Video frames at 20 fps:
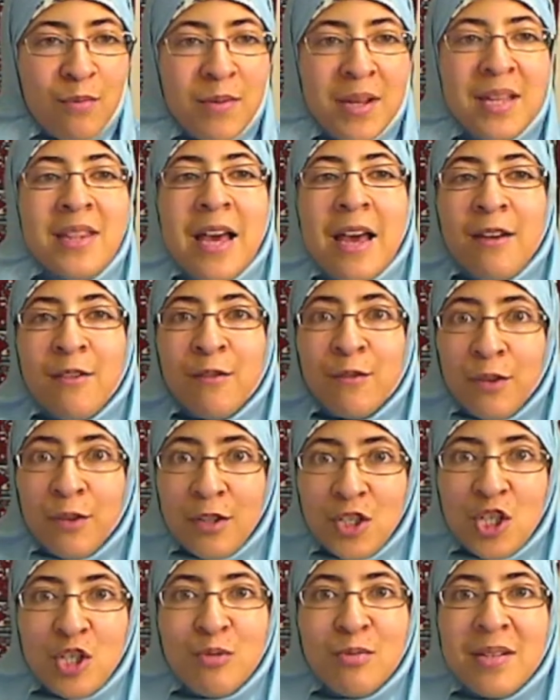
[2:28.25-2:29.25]
in that
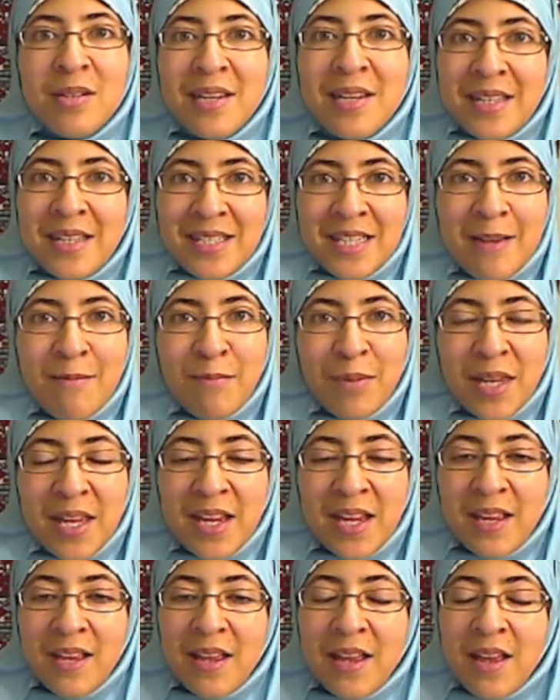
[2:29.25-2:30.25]
virtual
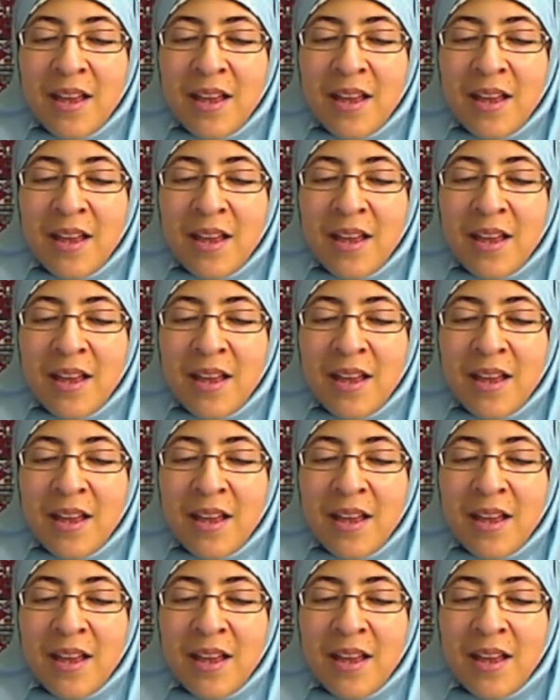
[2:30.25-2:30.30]
assembly